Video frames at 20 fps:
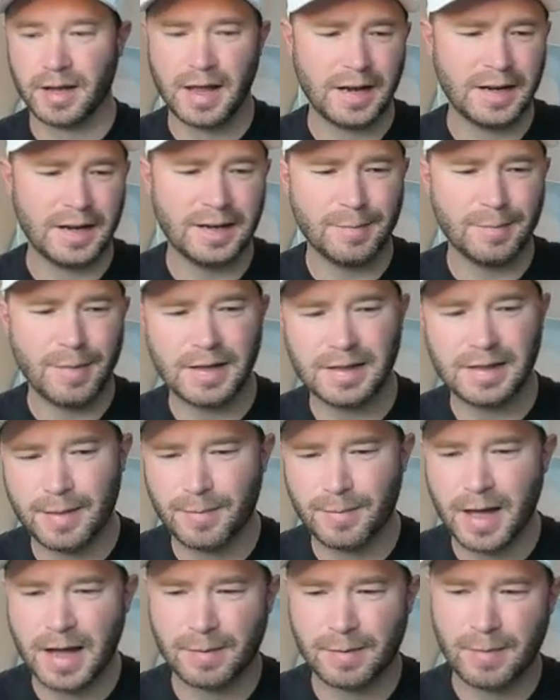hey, I need to make
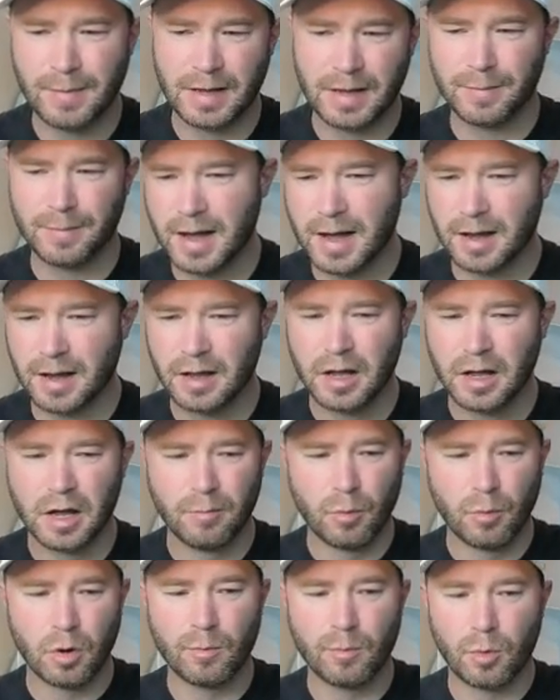that back, make it back,
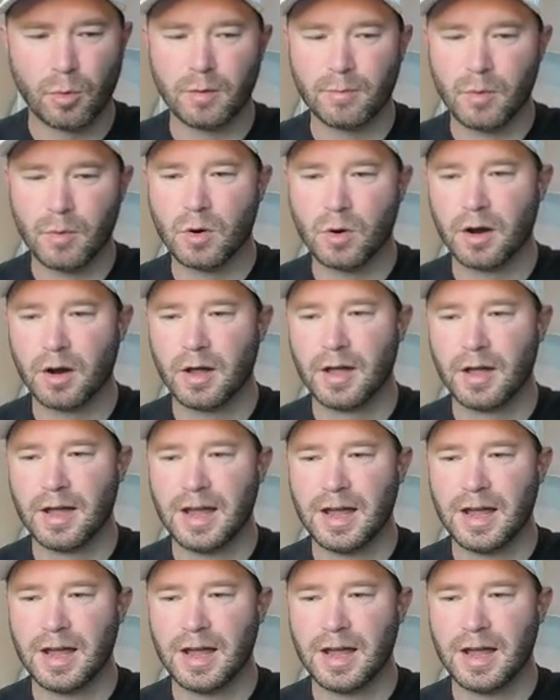more.